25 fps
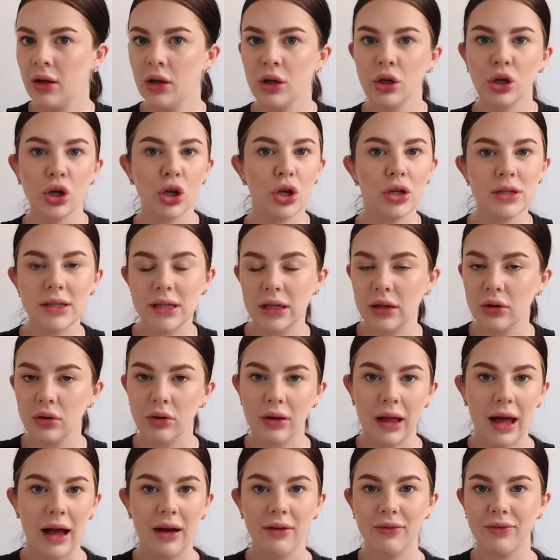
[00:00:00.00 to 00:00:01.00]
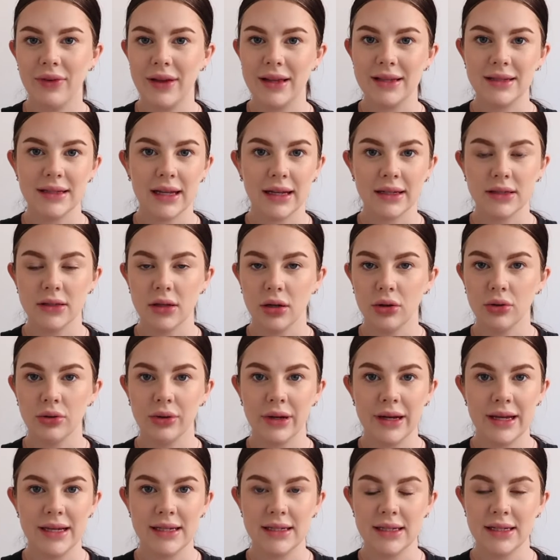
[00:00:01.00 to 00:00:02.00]
cute little outfits like
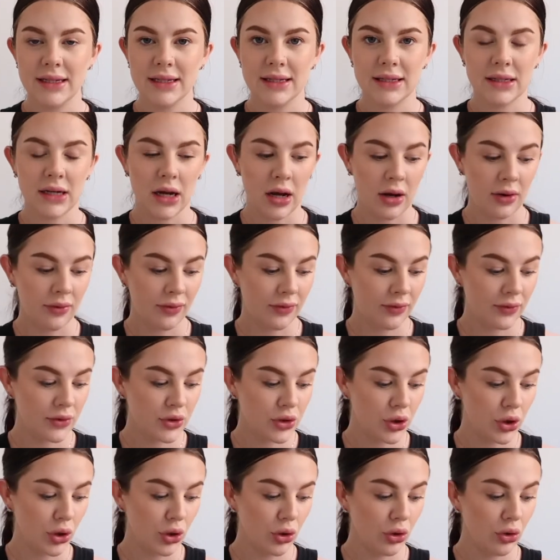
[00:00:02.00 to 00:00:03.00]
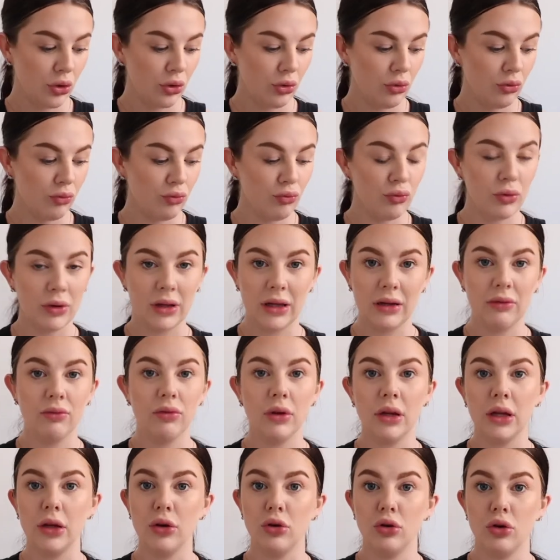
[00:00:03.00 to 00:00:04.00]
dungarees and stuff to
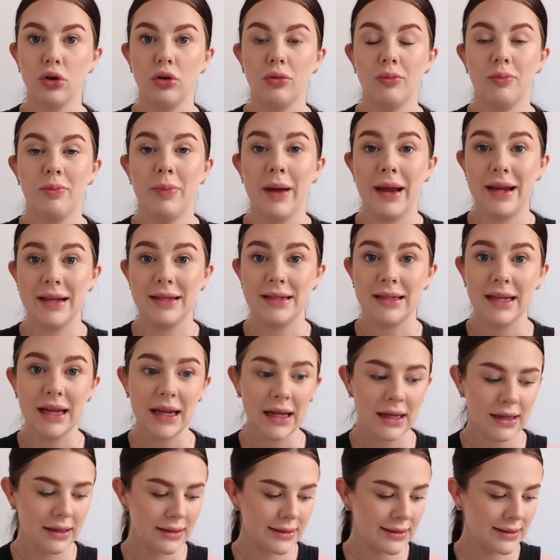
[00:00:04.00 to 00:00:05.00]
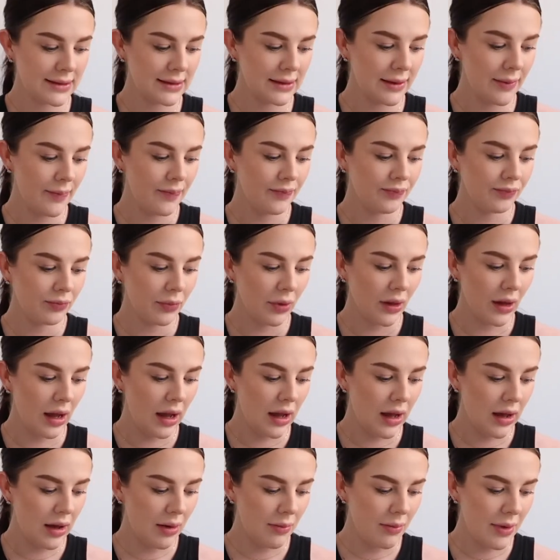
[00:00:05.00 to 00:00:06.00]
really good basics.
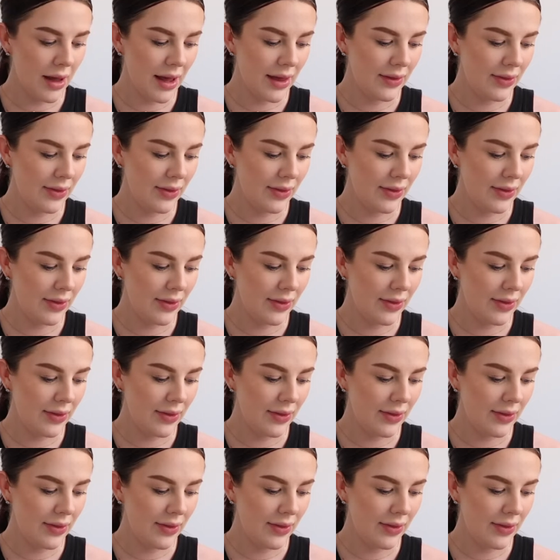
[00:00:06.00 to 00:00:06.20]
And